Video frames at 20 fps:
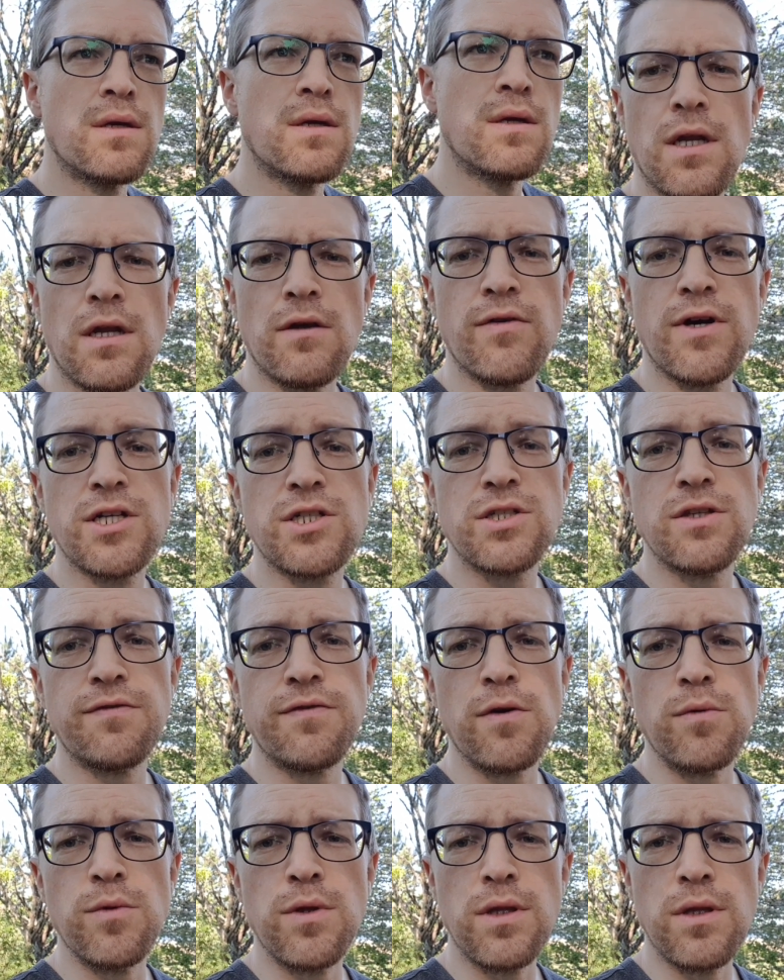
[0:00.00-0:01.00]
And I've actually
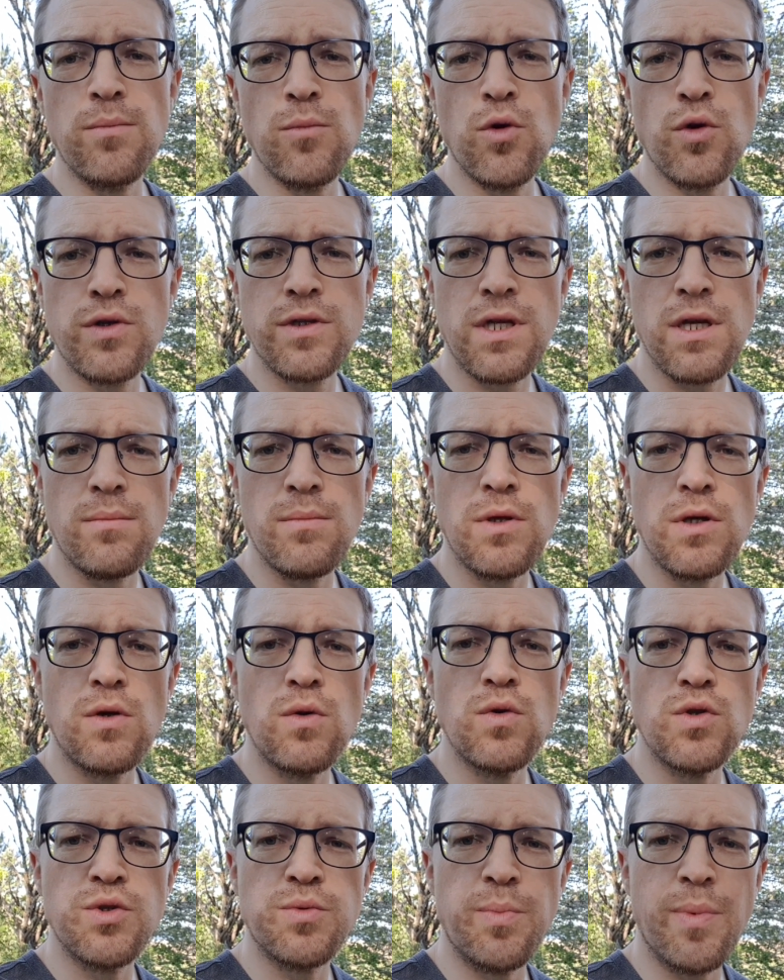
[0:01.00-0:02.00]
found that the more time that
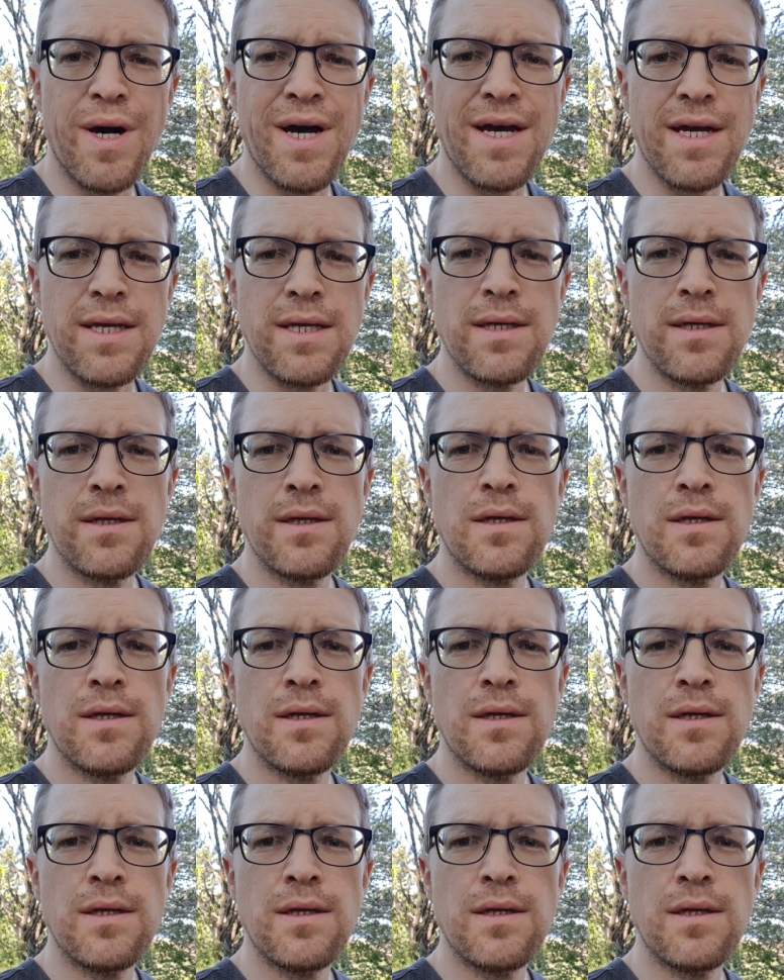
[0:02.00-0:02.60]
goes by,